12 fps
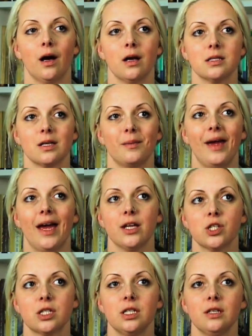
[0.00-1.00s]
some
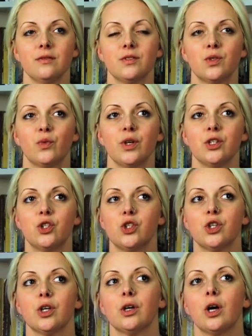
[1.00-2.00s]
adjectives
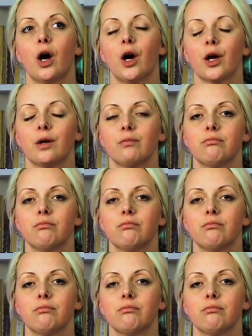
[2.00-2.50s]
which are